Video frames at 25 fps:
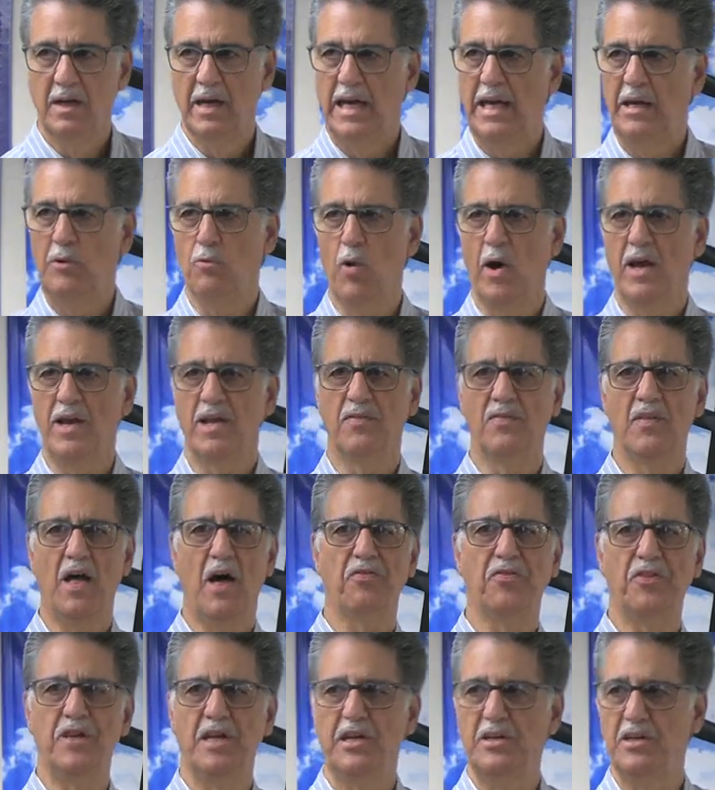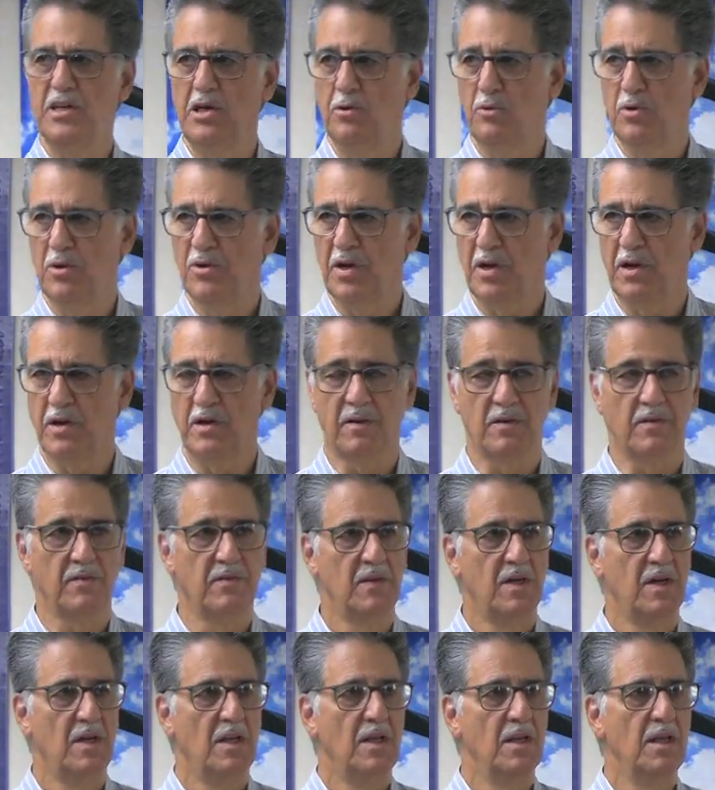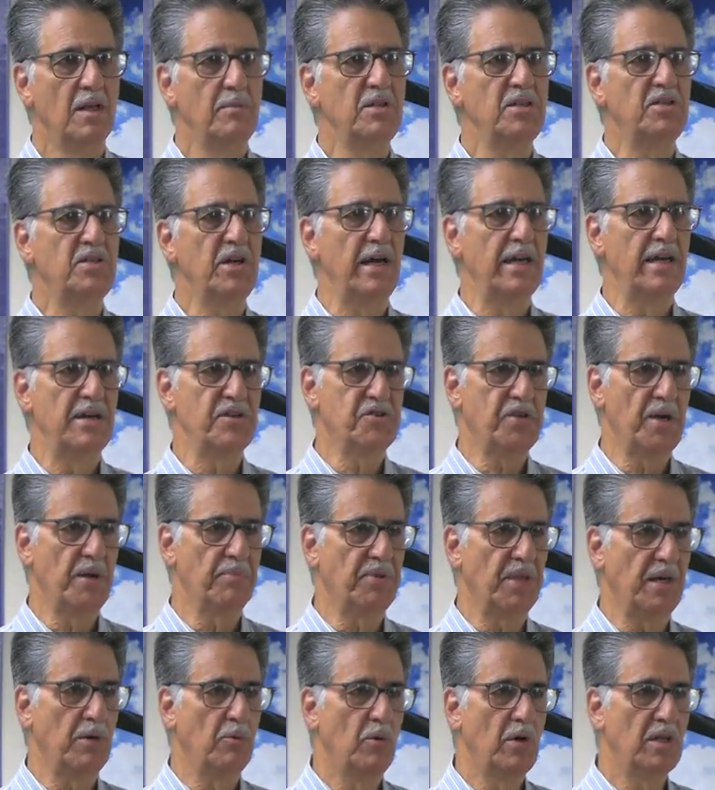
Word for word: He wanted nothing to do with her. Let me tell you something.